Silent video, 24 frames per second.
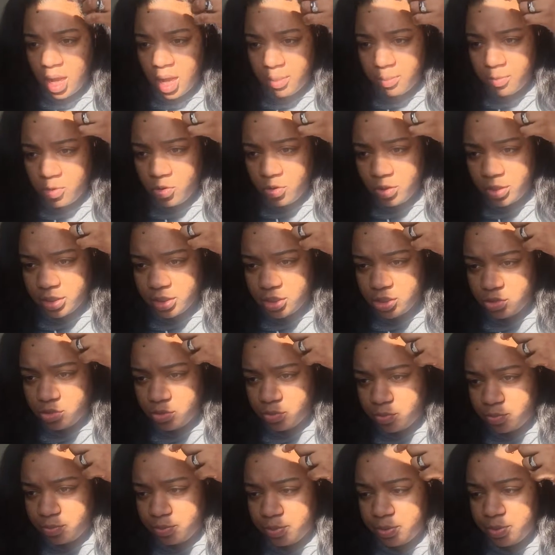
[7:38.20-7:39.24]
I'm going
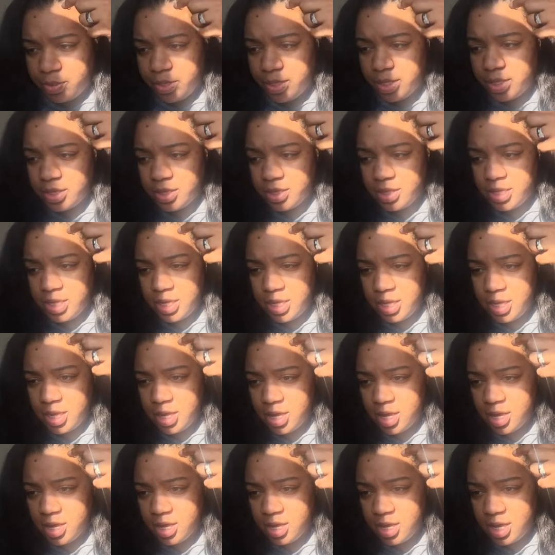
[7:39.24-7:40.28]
to put
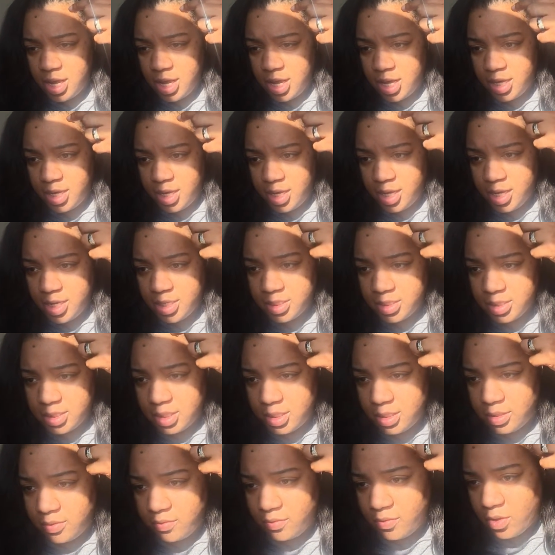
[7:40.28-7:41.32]
the
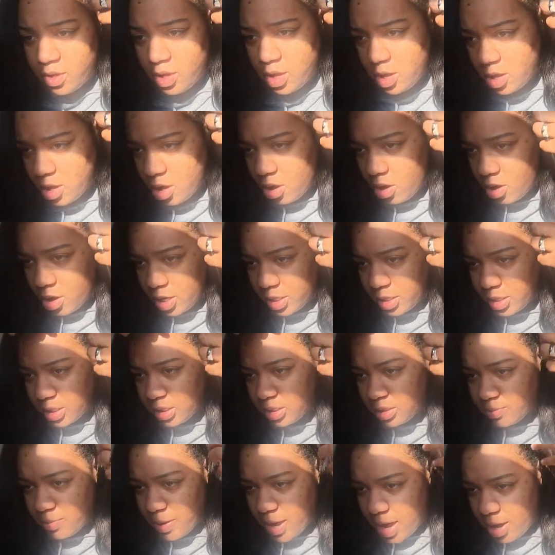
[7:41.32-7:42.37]
adhesive on the
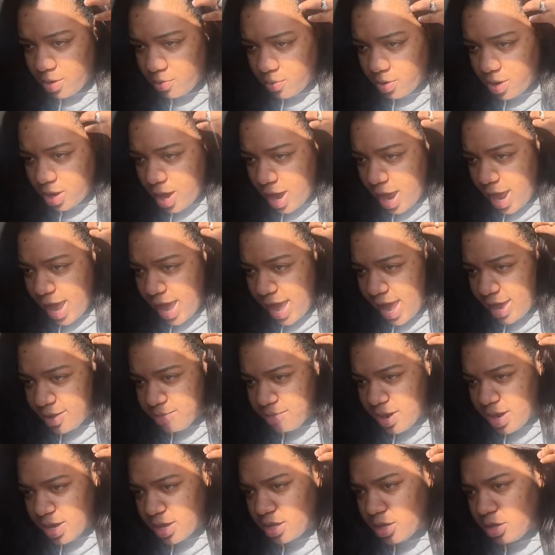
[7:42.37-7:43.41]
spot where I
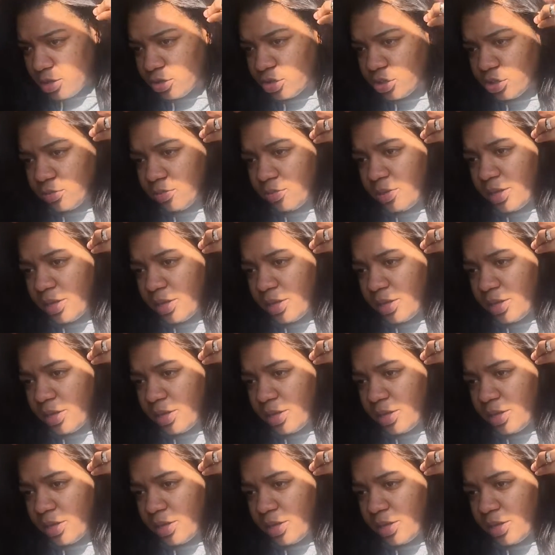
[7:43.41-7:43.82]
had my closure